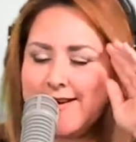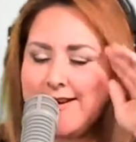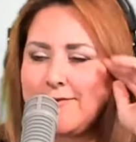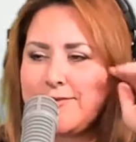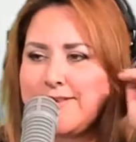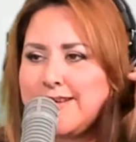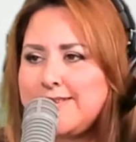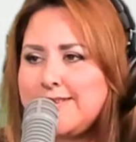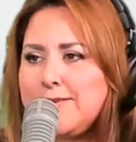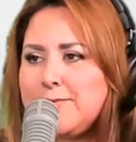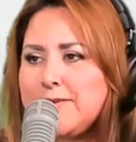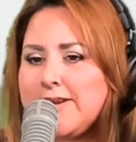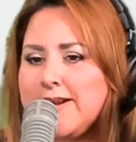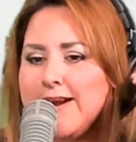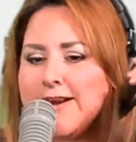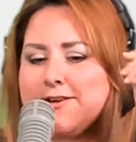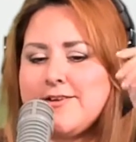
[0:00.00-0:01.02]
I was 18 when
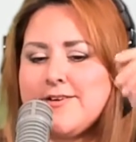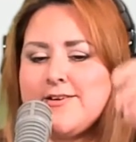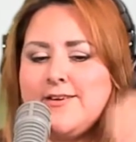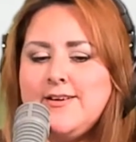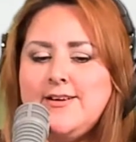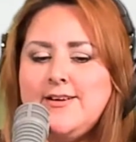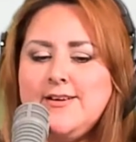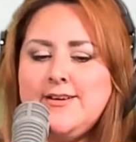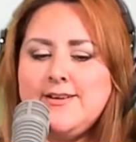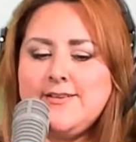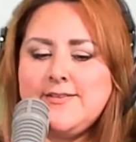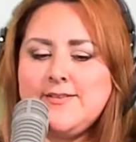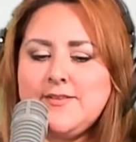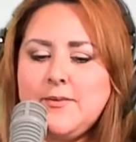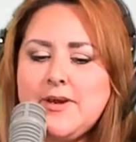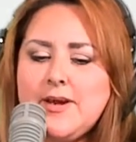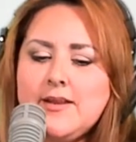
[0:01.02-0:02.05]
I had her. And
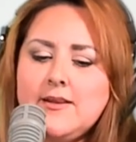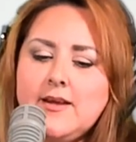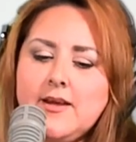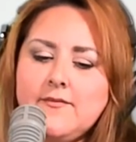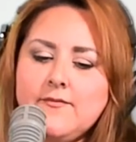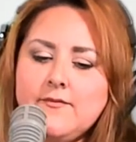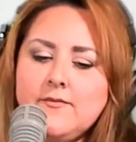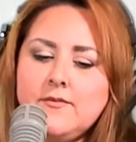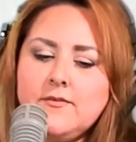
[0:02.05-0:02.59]
so we kind of have